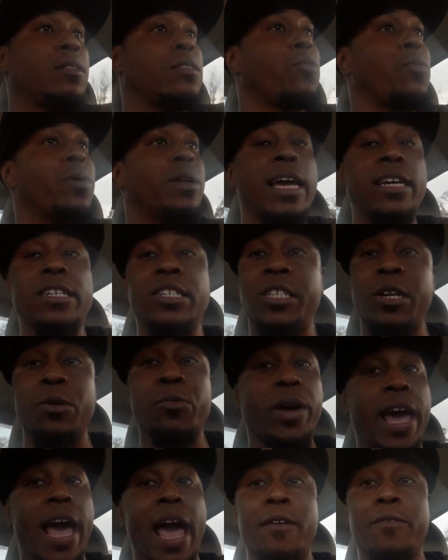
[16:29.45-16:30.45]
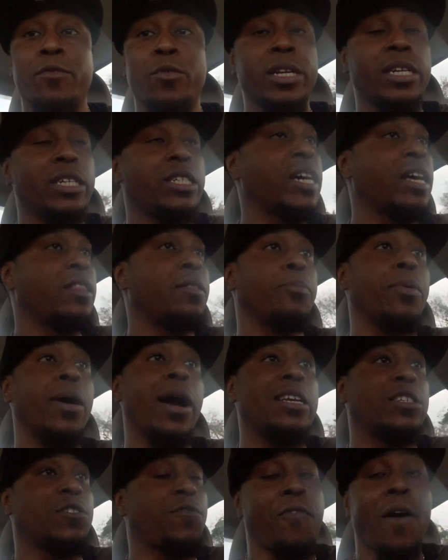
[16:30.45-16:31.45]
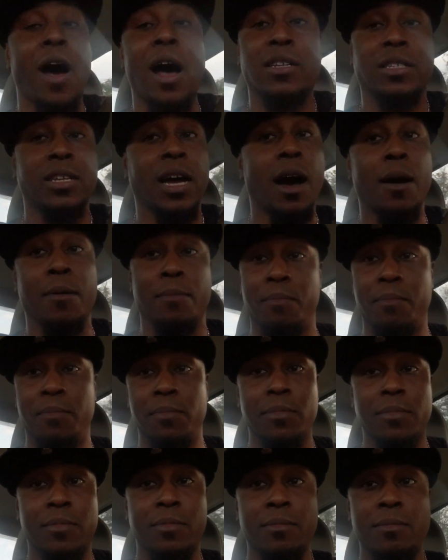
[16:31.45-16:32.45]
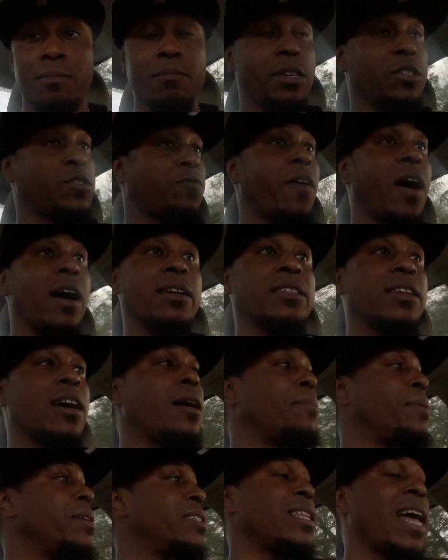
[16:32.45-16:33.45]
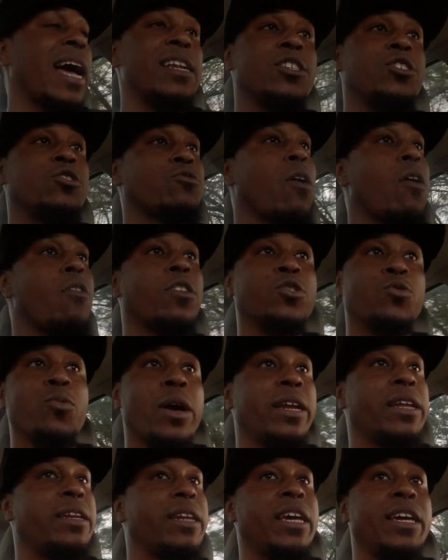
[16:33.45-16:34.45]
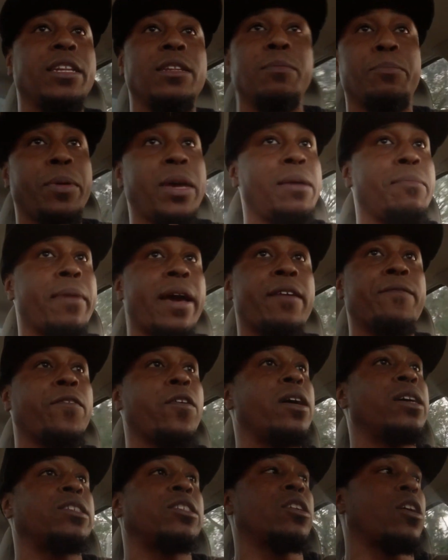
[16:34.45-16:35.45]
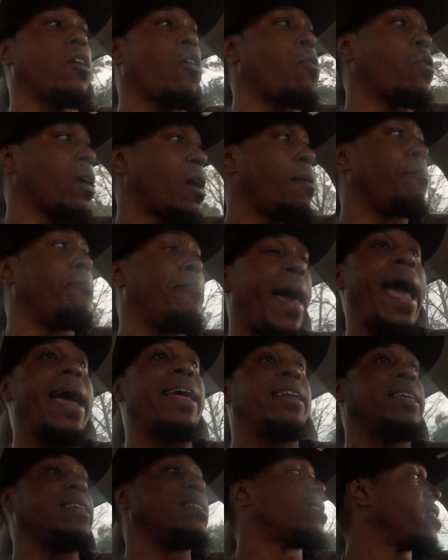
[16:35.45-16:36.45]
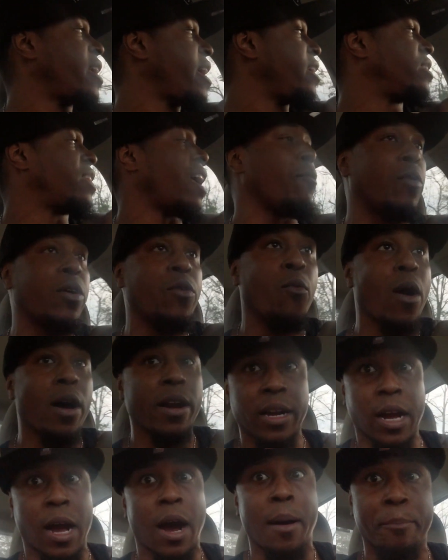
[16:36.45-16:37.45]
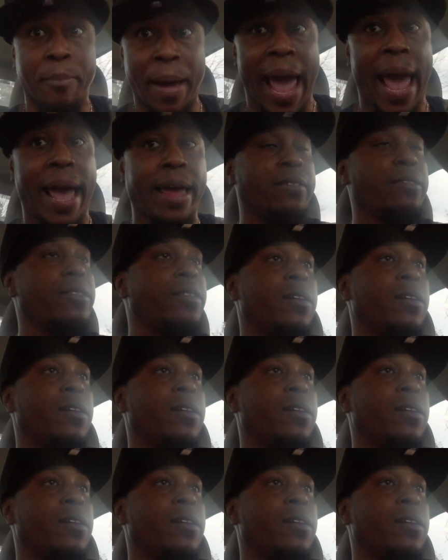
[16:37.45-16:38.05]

The relationship we have with each other, bro, is fucked up. It's fucked up. It's not as strong as what it need to be, man, for us to go combat these things that we want to combat.